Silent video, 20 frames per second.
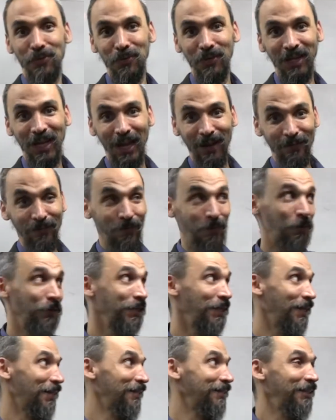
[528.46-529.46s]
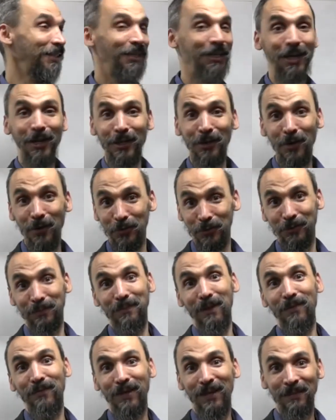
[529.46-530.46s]
California and see how it goes.
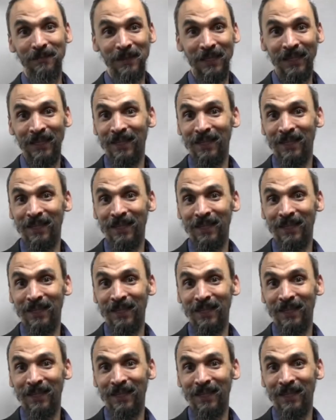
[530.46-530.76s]
Maybe